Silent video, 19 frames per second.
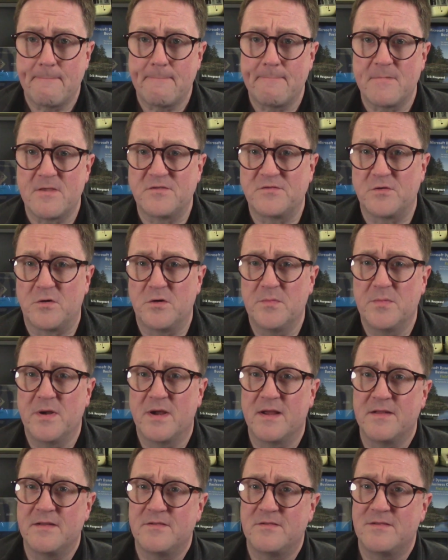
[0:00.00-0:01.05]
story
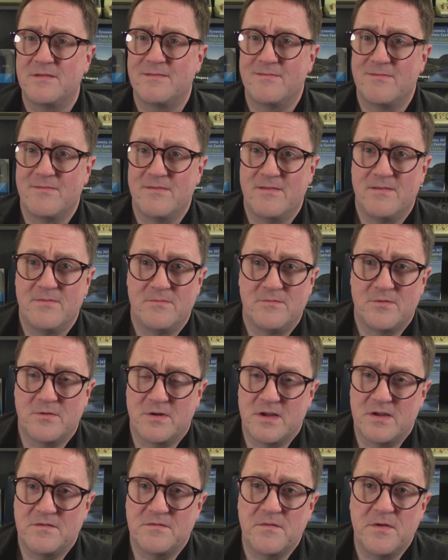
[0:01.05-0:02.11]
behind
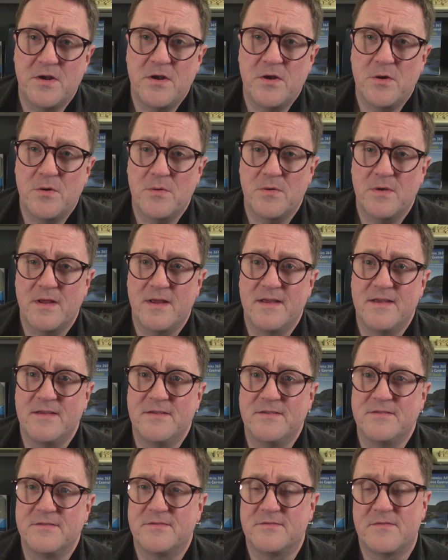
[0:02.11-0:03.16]
today's video
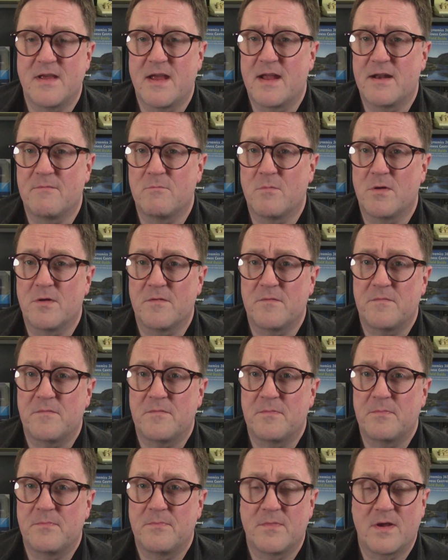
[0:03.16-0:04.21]
is that one of
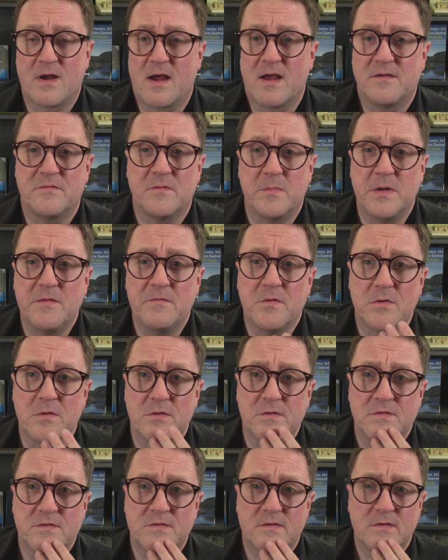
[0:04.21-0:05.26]
the guys from
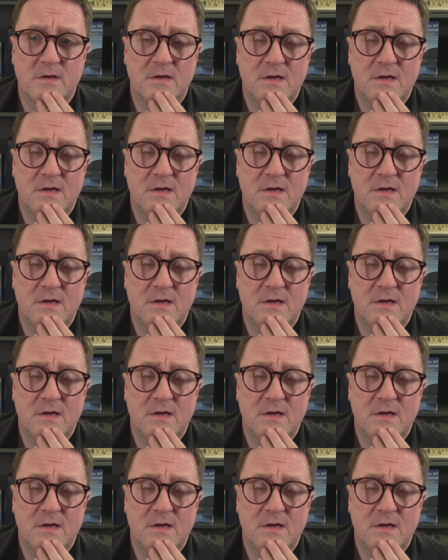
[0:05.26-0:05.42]
eFocus